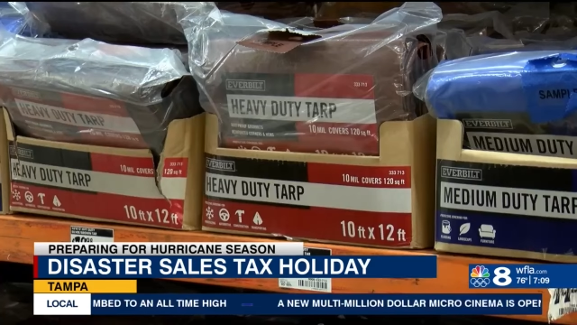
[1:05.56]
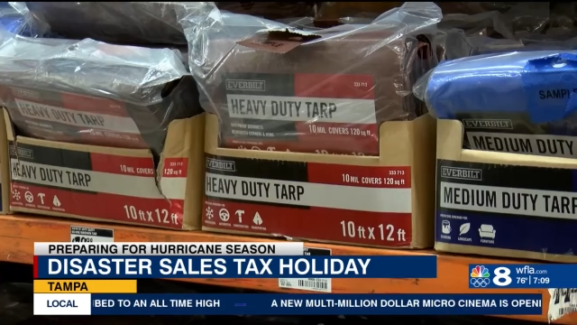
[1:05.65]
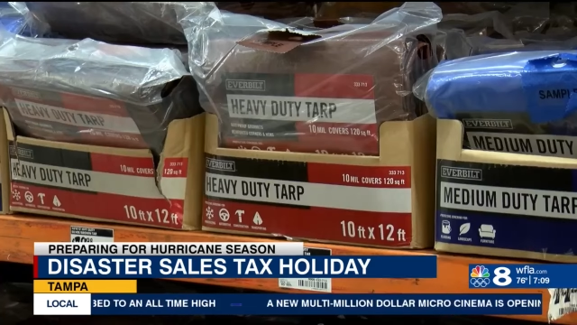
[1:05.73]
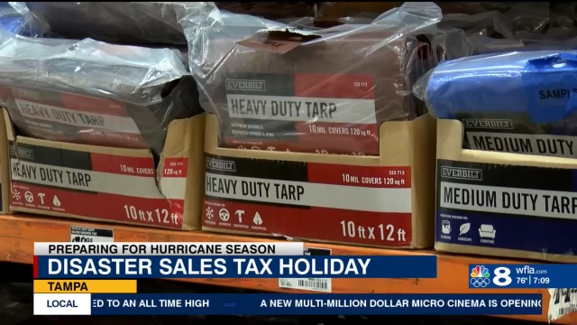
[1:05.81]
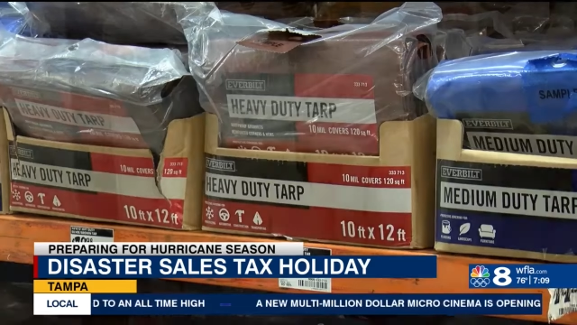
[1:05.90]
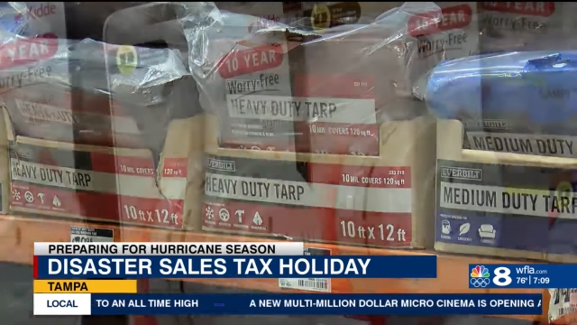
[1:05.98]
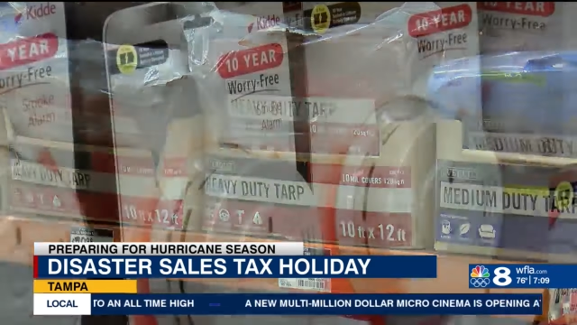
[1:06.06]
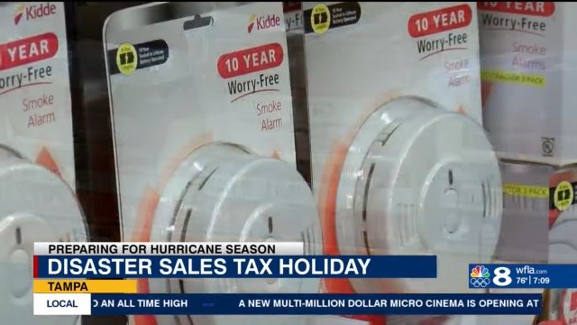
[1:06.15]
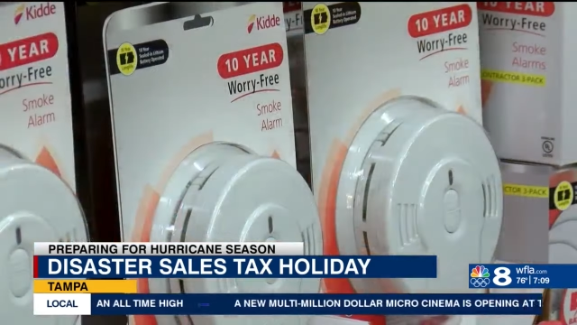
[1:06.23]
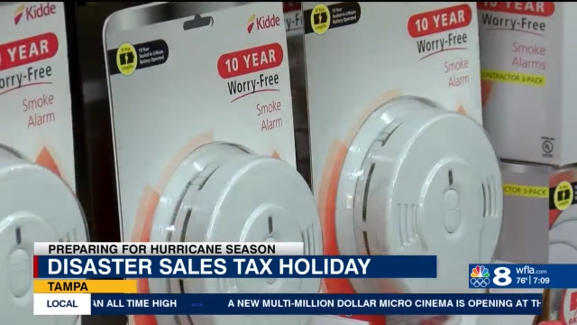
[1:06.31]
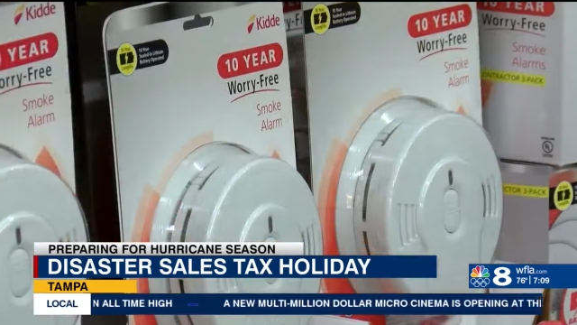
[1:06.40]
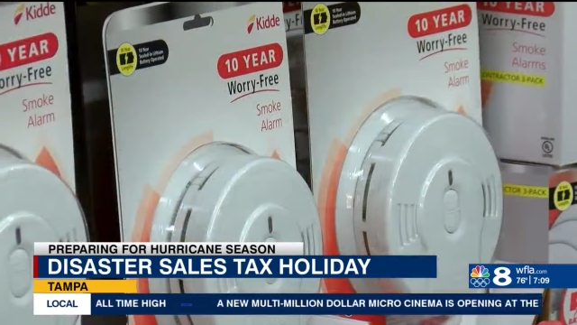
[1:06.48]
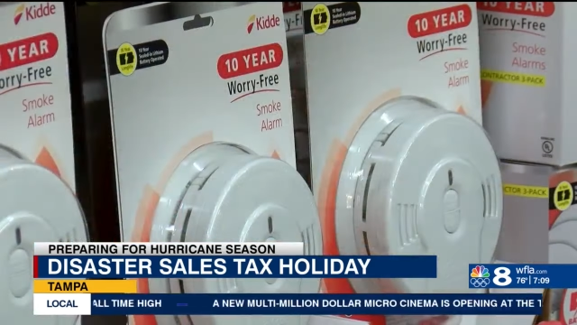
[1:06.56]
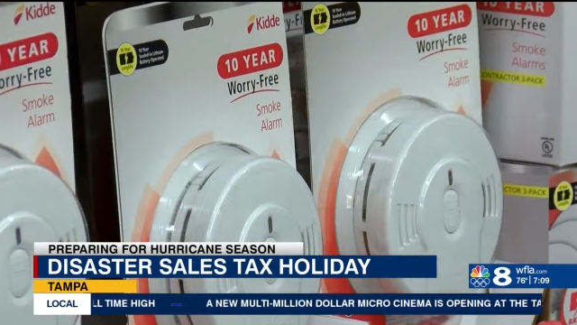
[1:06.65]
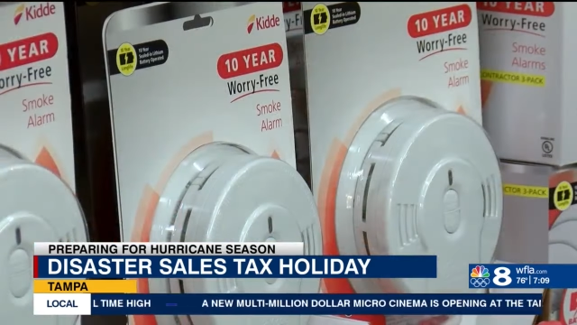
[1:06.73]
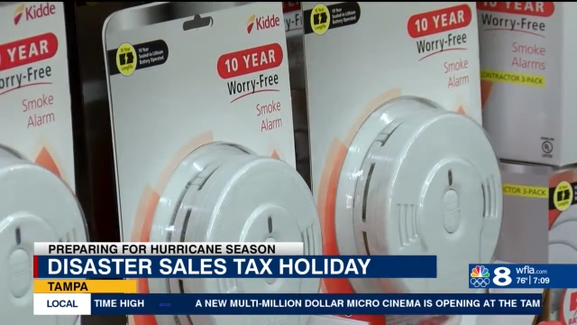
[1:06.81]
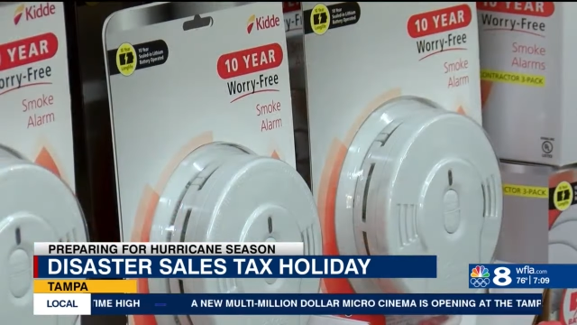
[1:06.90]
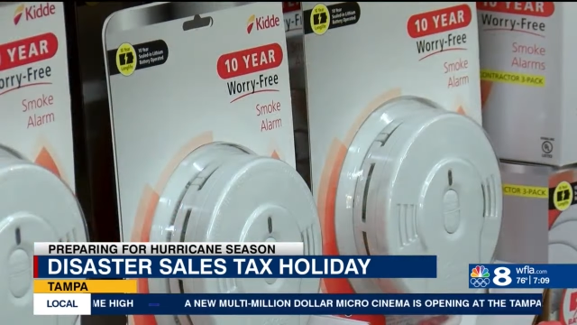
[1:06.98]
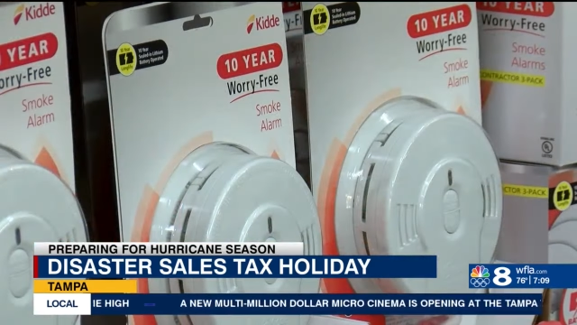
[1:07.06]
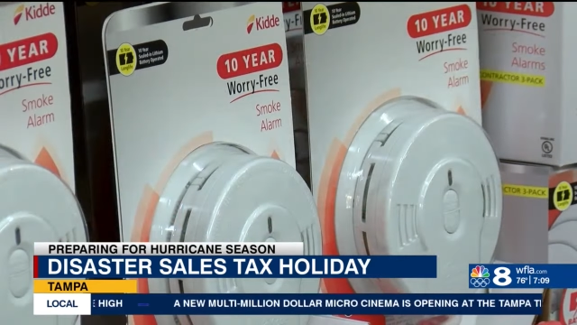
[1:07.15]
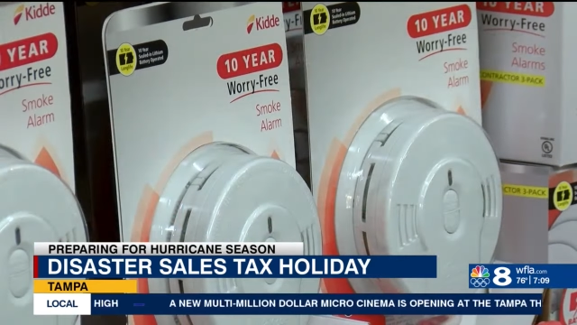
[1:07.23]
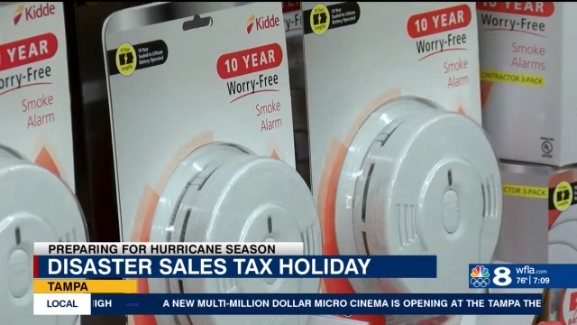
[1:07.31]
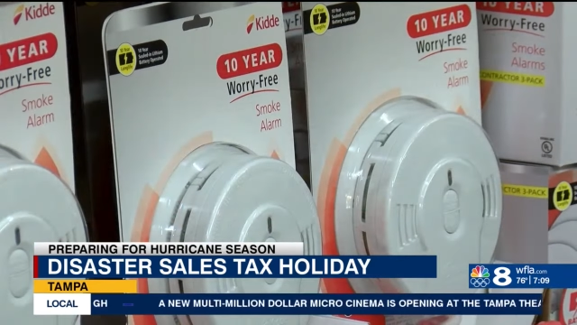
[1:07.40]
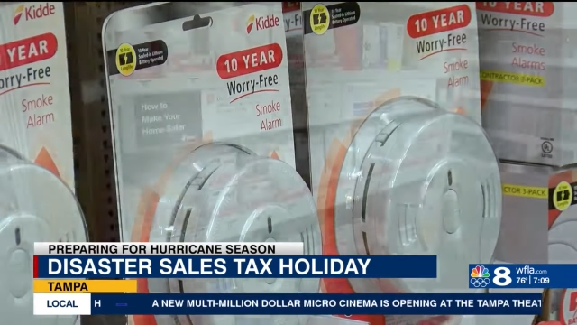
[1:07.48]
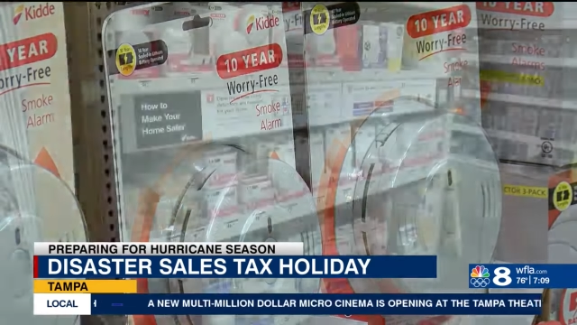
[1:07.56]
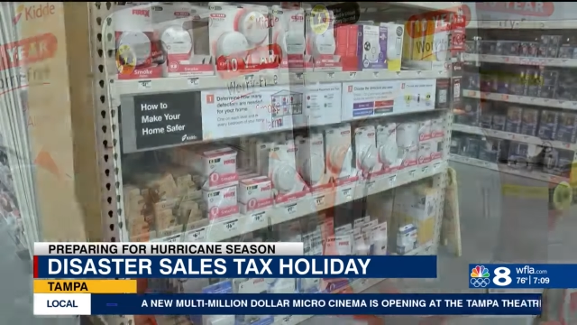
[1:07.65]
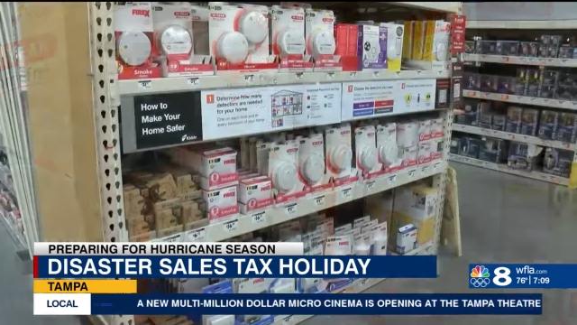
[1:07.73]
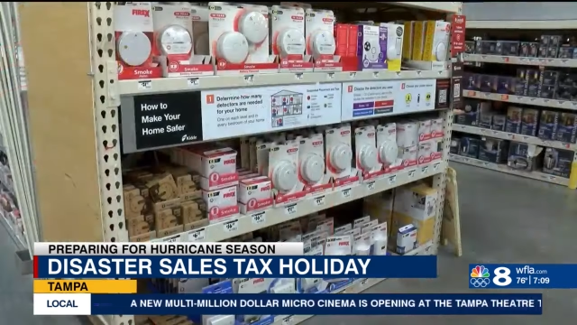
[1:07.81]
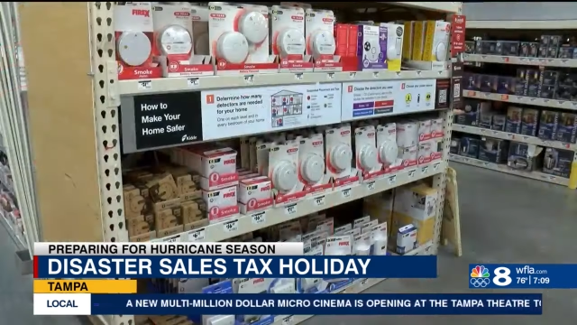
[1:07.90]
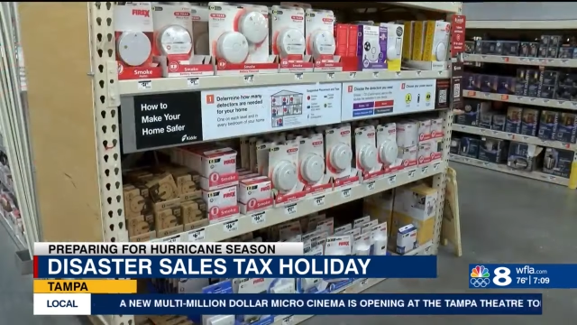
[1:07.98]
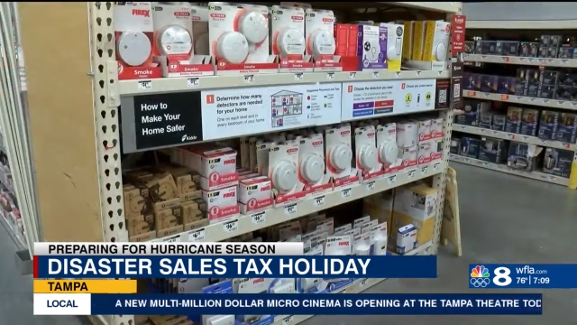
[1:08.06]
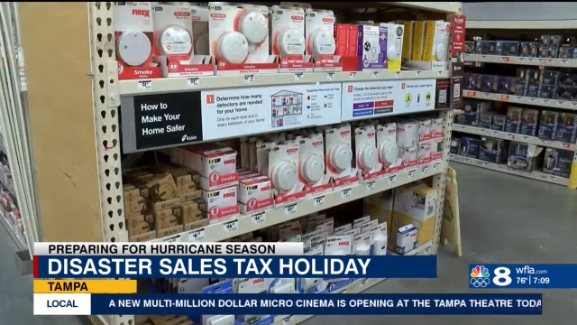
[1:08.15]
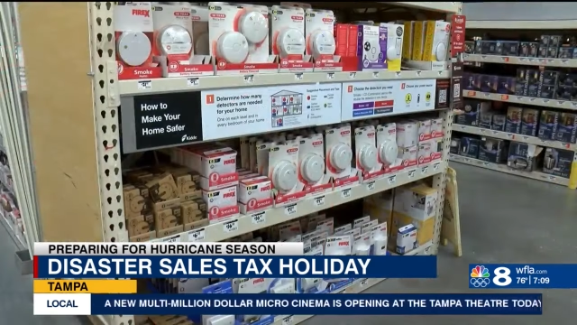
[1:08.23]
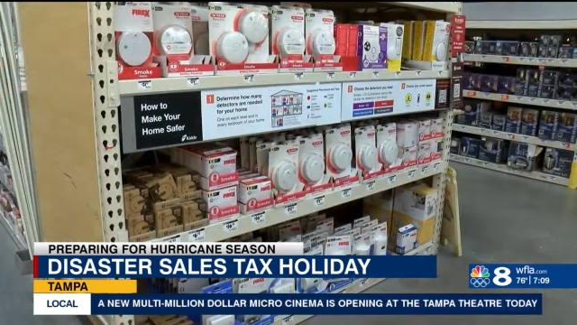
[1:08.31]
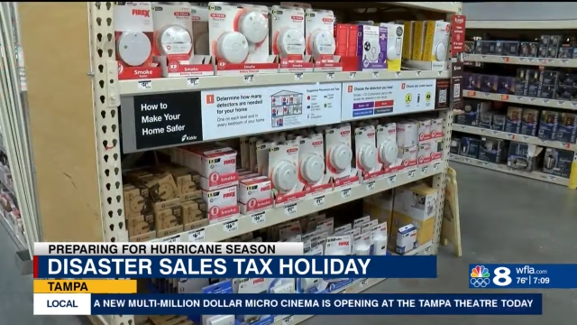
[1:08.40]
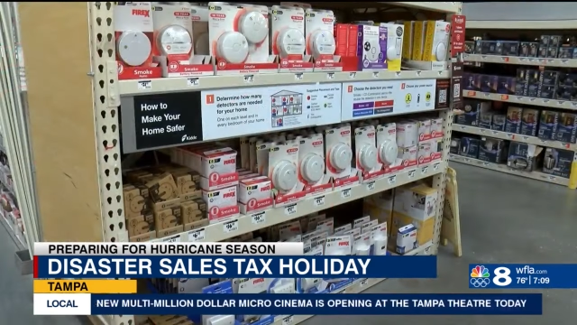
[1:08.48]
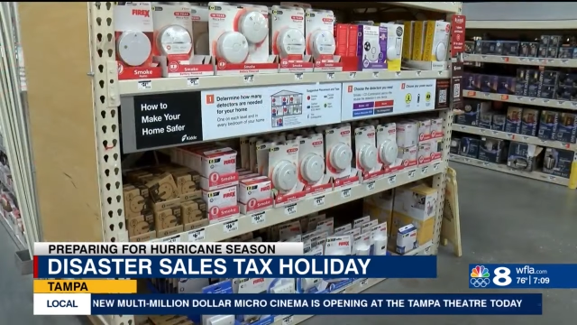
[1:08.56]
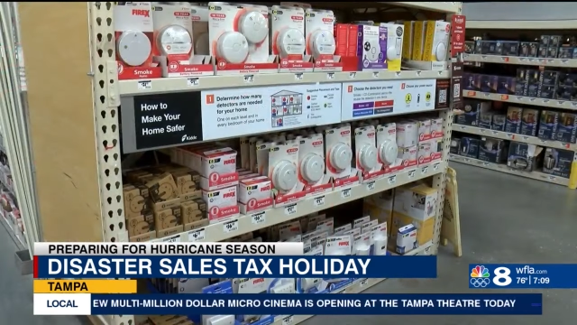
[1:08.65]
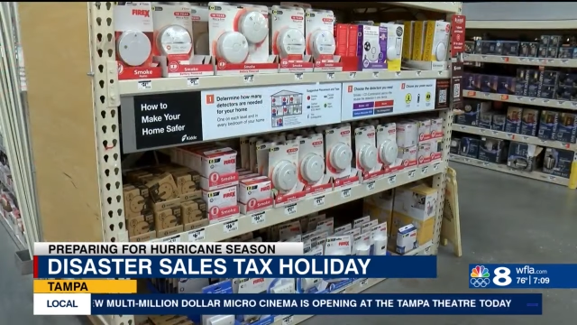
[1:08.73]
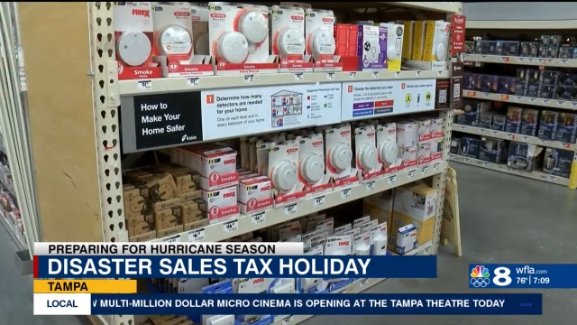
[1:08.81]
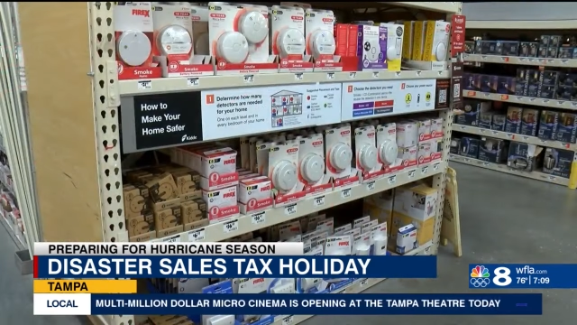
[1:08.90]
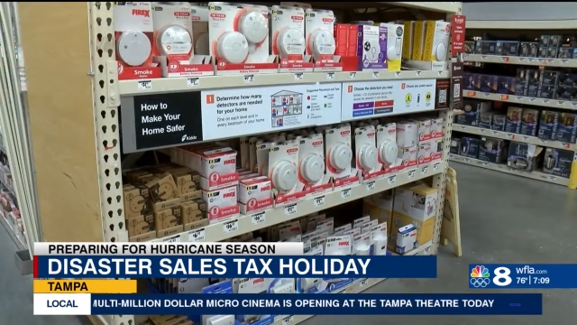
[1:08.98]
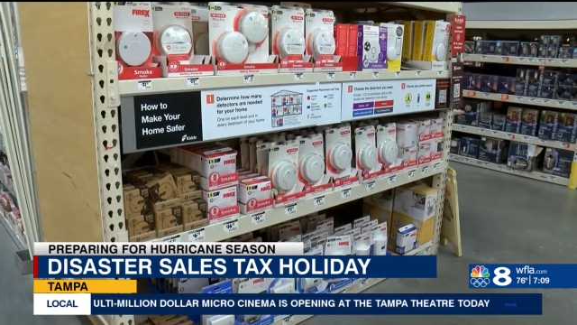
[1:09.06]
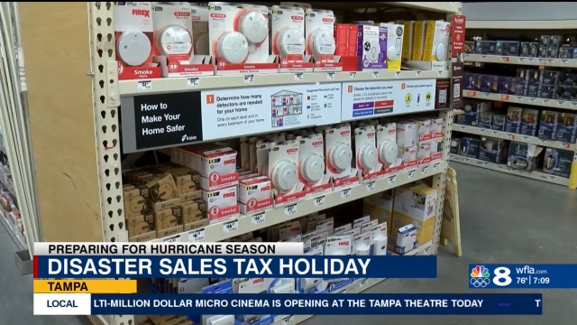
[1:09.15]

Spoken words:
Nobody's mouth can be seen.